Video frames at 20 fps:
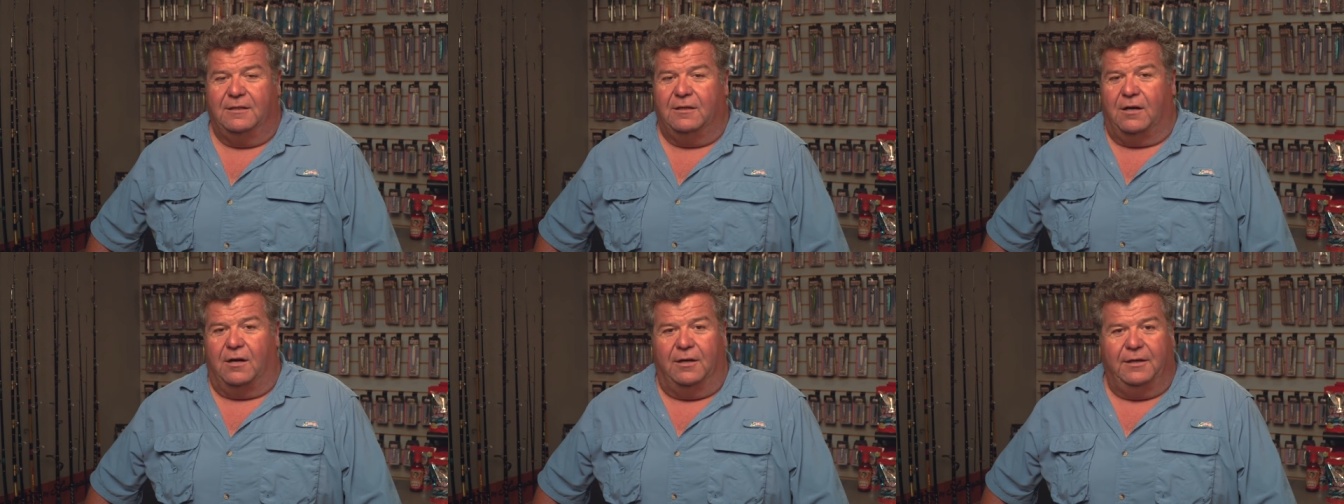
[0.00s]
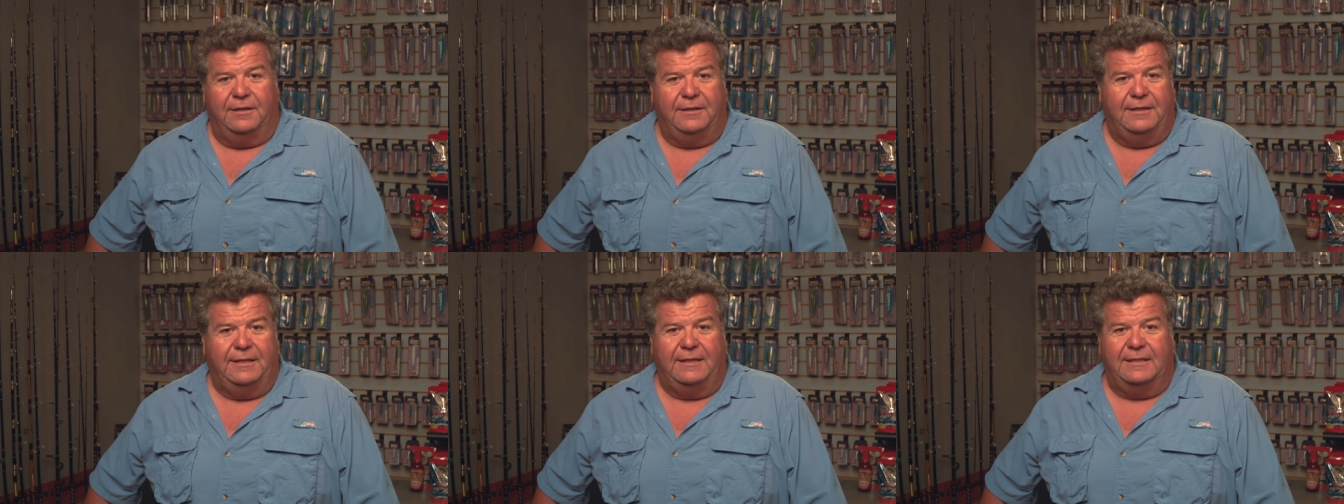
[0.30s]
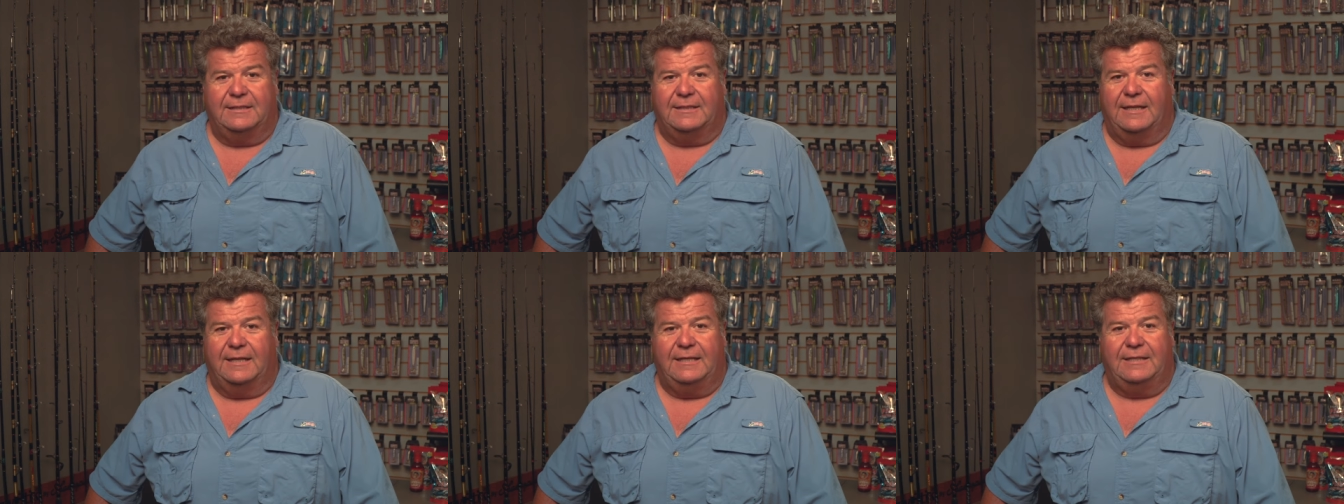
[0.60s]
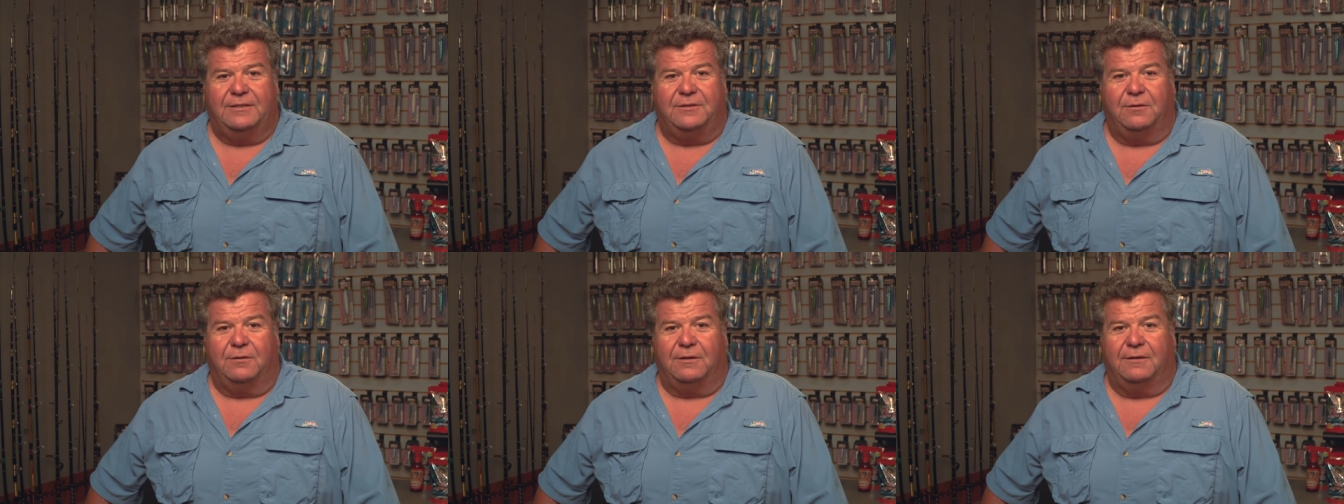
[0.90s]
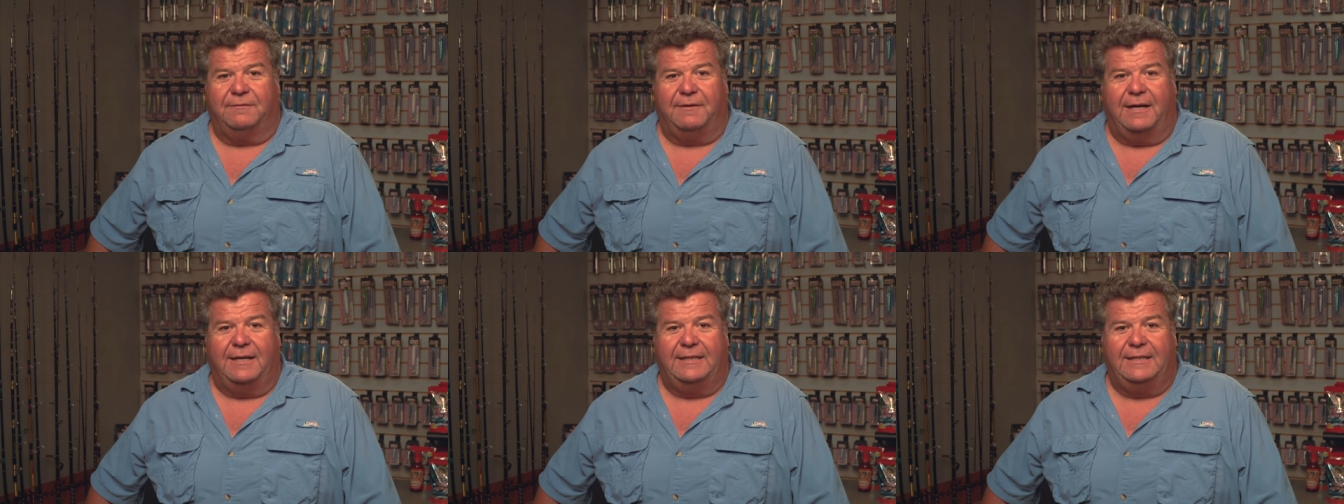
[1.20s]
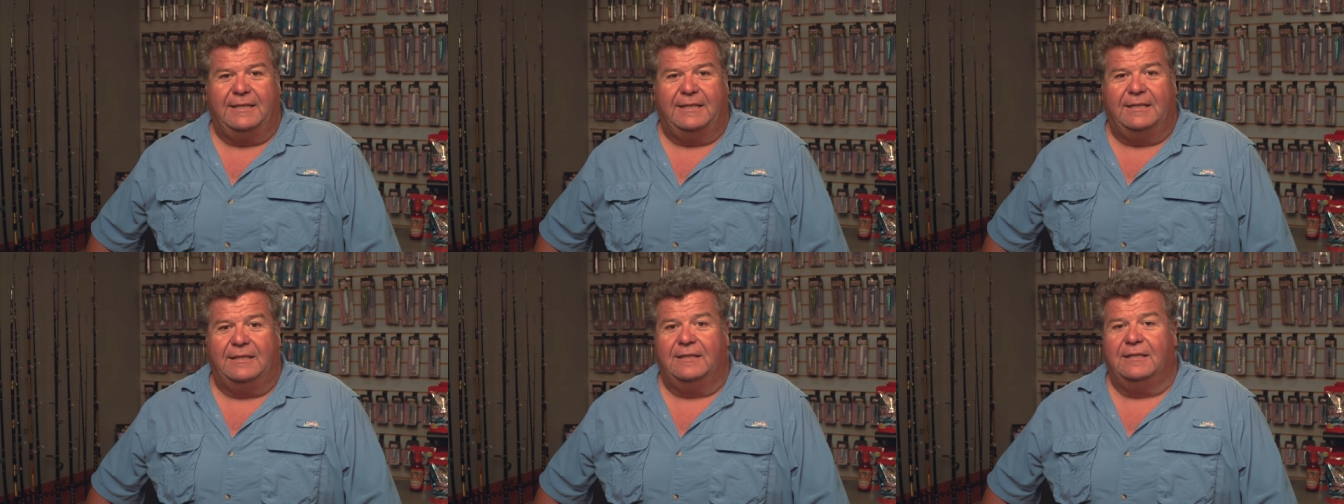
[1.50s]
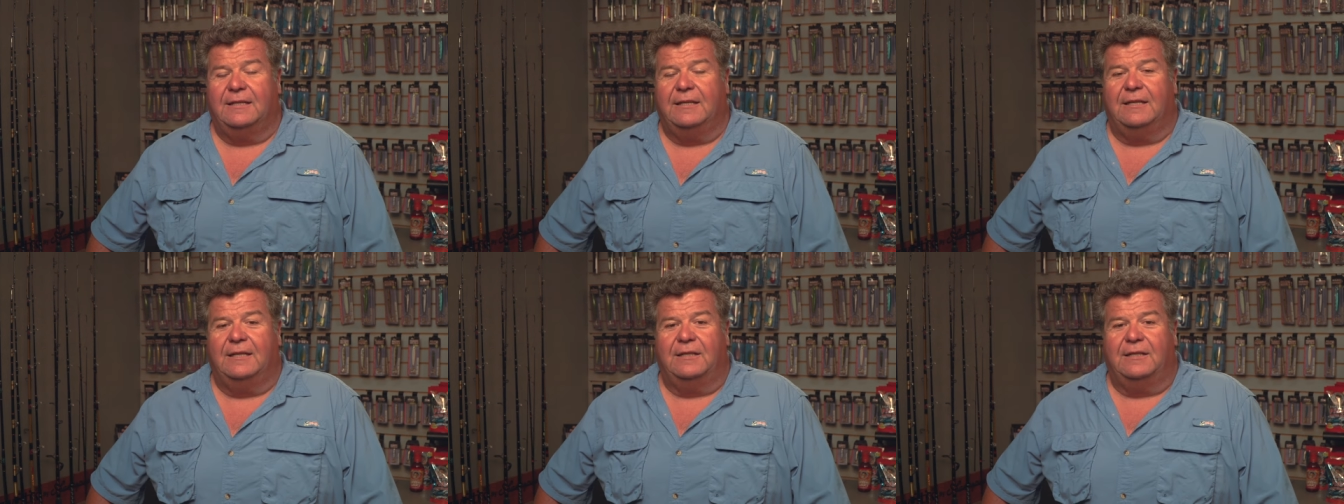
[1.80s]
All you need is any sort of ID,